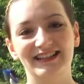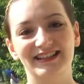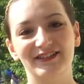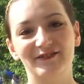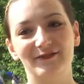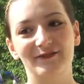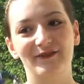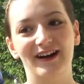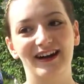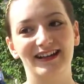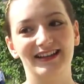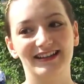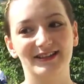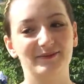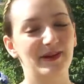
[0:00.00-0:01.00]
And so
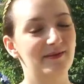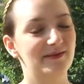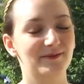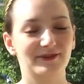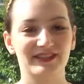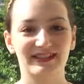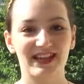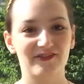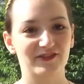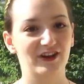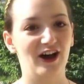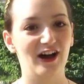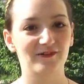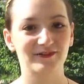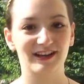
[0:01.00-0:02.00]
sometimes we'll just have an
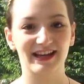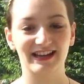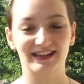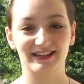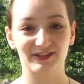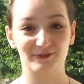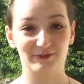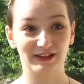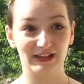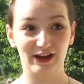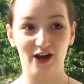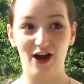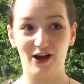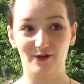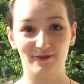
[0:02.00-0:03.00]
off night and it's really
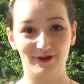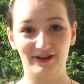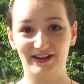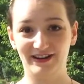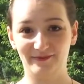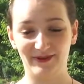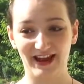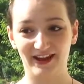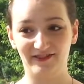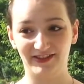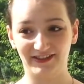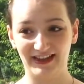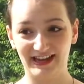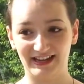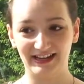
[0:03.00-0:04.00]
awkward and we have
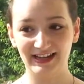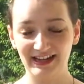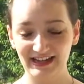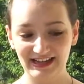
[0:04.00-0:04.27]
to like